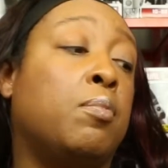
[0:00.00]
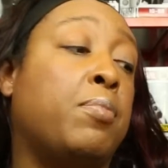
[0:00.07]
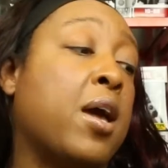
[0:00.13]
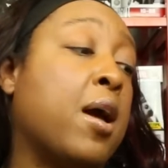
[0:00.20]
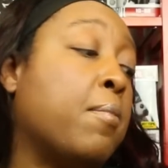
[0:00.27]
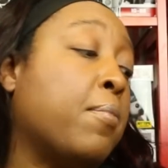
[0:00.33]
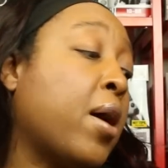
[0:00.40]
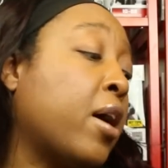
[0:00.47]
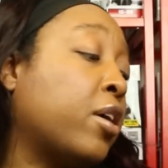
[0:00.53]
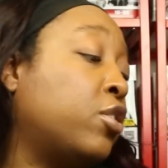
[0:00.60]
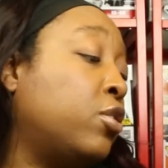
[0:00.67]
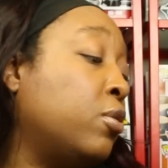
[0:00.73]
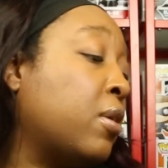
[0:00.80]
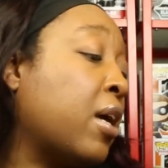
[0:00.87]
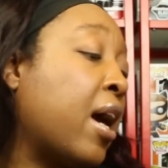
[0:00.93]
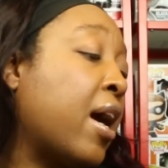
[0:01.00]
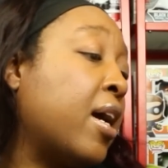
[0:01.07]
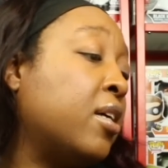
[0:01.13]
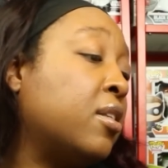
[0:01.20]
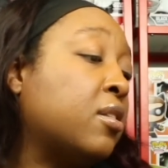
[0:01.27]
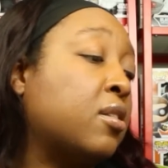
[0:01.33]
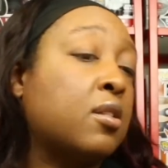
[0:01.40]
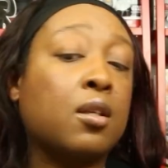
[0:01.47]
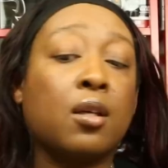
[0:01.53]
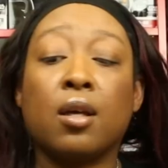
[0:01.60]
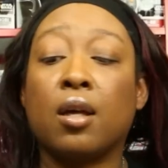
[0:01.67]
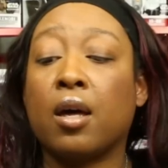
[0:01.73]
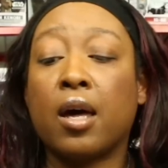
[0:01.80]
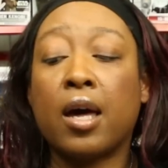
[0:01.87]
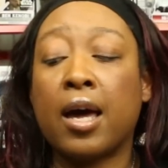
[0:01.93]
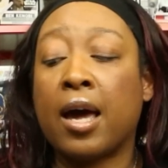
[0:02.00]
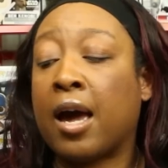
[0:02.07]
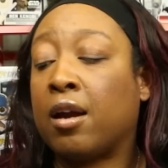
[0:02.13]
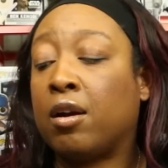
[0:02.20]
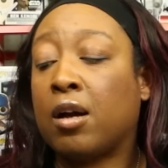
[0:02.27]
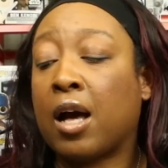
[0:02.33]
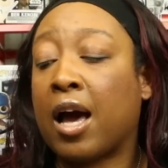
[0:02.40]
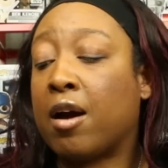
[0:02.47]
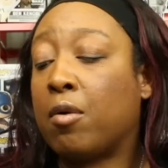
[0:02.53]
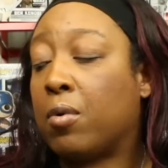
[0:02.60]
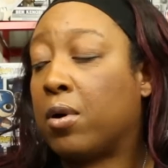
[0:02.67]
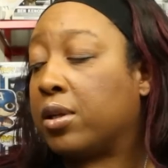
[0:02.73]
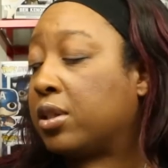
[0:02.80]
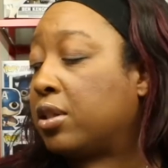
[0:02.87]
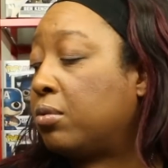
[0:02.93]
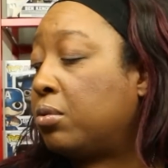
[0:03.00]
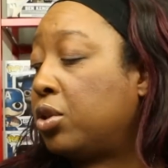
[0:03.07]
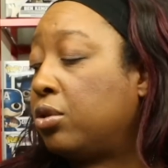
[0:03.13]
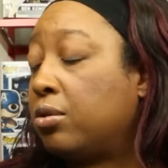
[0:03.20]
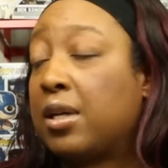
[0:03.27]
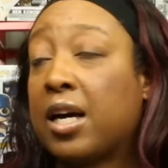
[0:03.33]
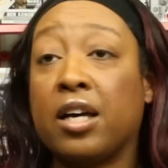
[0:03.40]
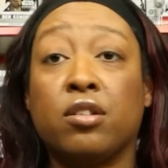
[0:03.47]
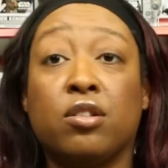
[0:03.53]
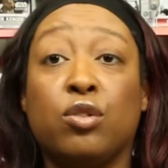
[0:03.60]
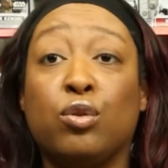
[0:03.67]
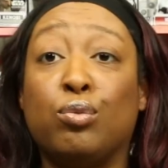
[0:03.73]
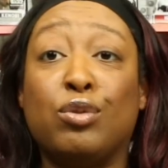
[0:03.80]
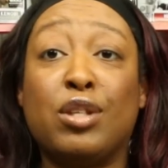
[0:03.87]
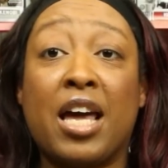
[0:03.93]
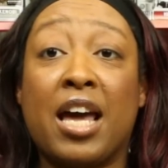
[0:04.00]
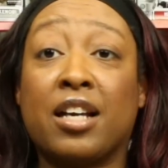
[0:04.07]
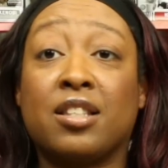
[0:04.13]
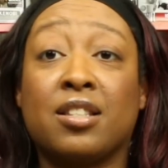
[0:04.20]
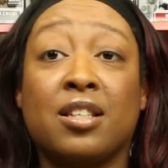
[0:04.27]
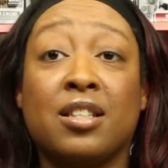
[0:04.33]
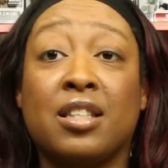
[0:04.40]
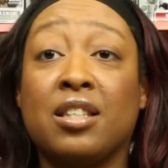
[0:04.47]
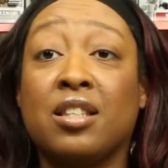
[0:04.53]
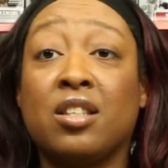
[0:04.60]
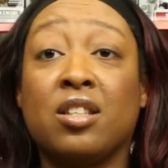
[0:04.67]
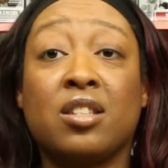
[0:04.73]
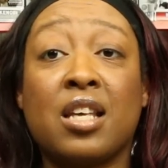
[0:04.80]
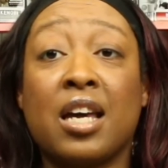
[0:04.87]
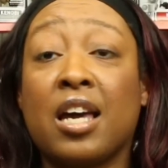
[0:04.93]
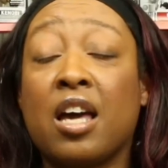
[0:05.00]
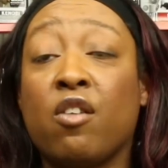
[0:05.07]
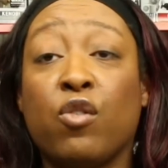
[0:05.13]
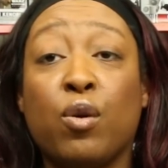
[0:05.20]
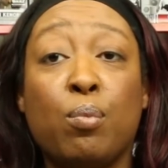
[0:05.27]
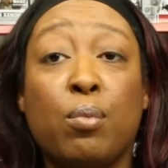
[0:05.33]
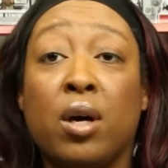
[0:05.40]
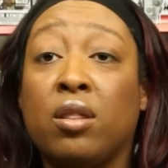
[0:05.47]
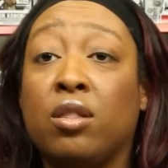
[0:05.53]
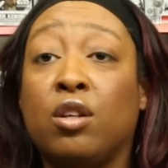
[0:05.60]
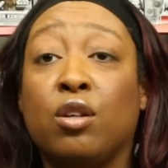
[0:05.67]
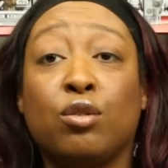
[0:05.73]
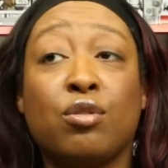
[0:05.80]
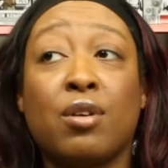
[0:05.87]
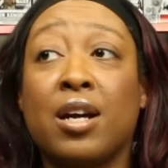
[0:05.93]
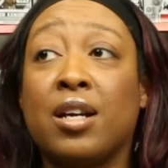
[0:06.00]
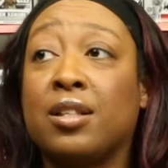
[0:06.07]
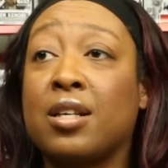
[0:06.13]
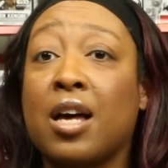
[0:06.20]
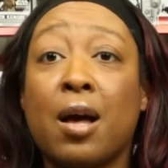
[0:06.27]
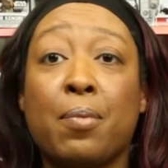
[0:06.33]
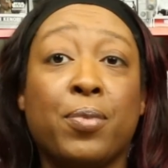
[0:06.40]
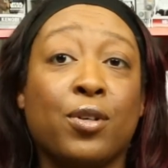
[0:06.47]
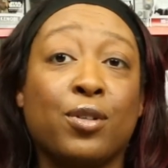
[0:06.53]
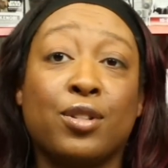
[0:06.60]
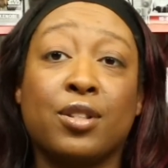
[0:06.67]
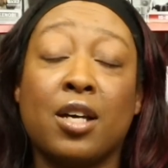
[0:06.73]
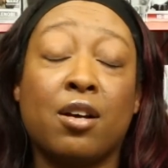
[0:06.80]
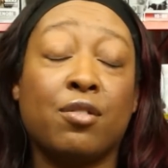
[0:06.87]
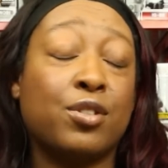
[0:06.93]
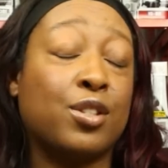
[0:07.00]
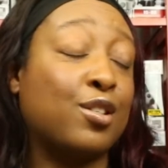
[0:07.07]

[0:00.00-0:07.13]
Bambox, you guys, I want to see what you guys do next, because it looks like every month you're trying to top yourself.